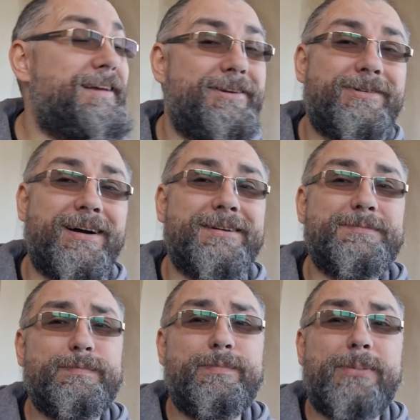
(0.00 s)
you
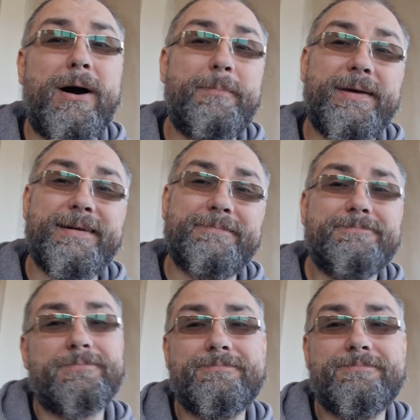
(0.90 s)
can't pop in,